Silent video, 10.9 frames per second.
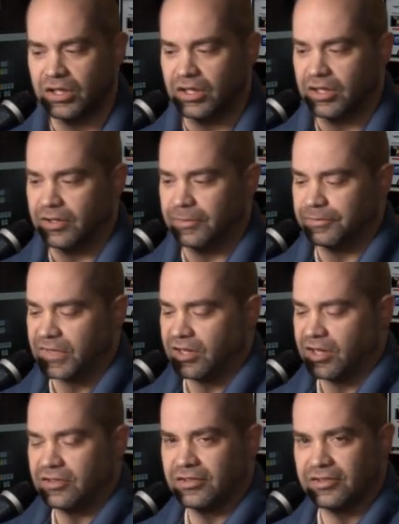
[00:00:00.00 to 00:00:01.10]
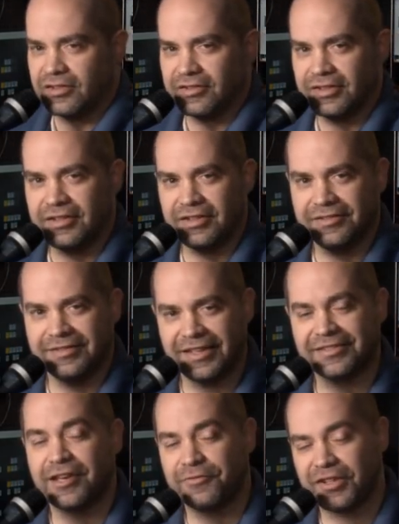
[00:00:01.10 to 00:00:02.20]
Um, it, it's,
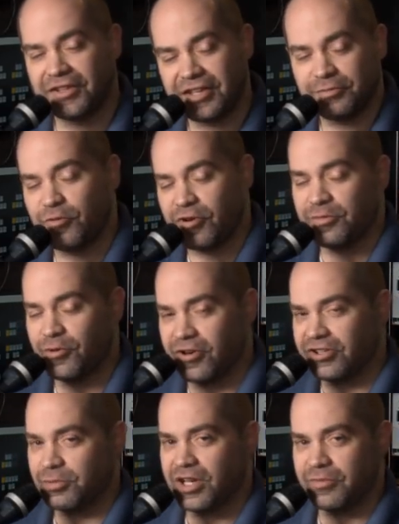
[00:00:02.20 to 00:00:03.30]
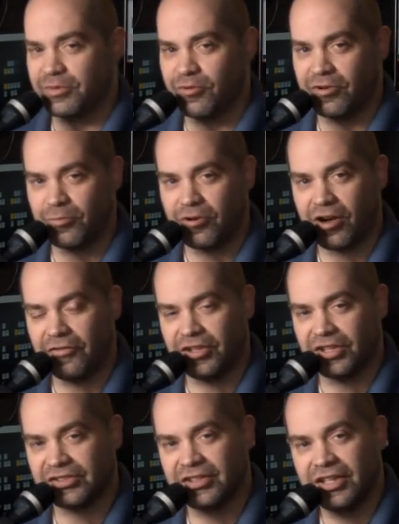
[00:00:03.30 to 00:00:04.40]
as I've attended more and more, it's becoming more and more
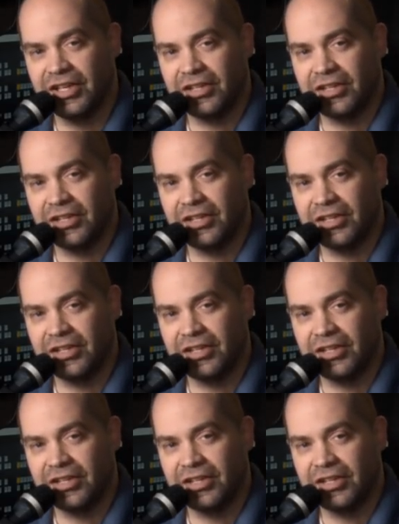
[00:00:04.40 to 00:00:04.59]
obvious